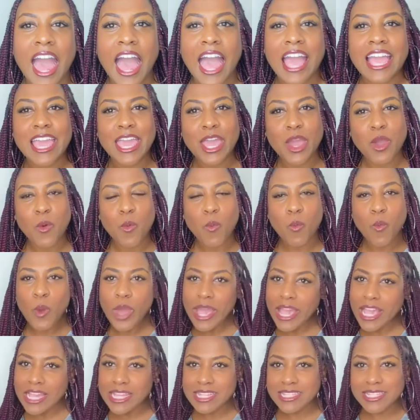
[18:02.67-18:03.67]
can't
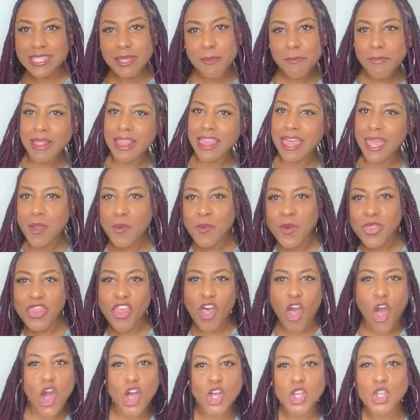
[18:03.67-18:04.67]
wait to play with
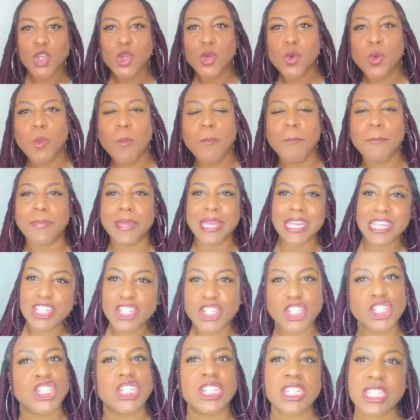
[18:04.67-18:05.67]
all you
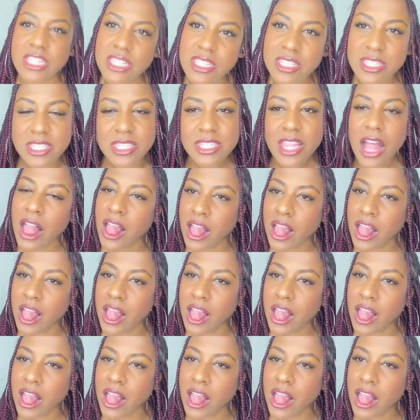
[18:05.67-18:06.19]
bitches